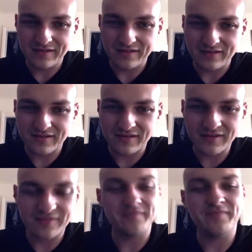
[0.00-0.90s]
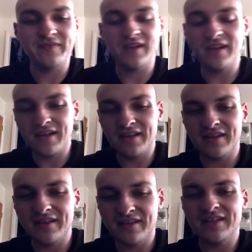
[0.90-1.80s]
so, and
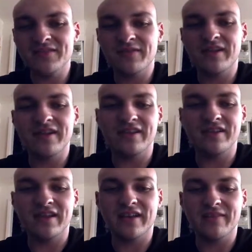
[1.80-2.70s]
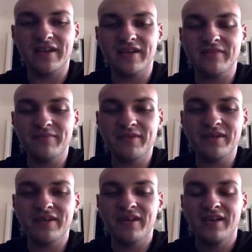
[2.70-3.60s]
that's what I need. Like in my
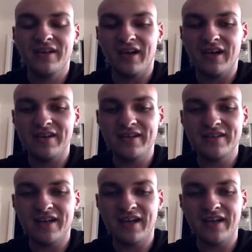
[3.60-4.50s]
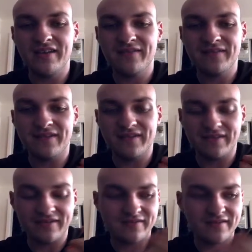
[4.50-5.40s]
input, I need to have
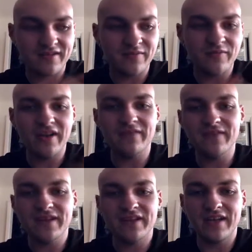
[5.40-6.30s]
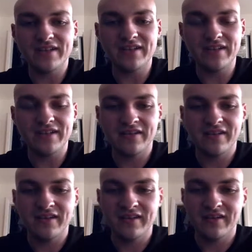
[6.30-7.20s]
some way of connecting
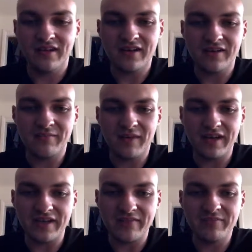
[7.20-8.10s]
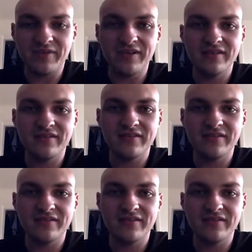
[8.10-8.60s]
my input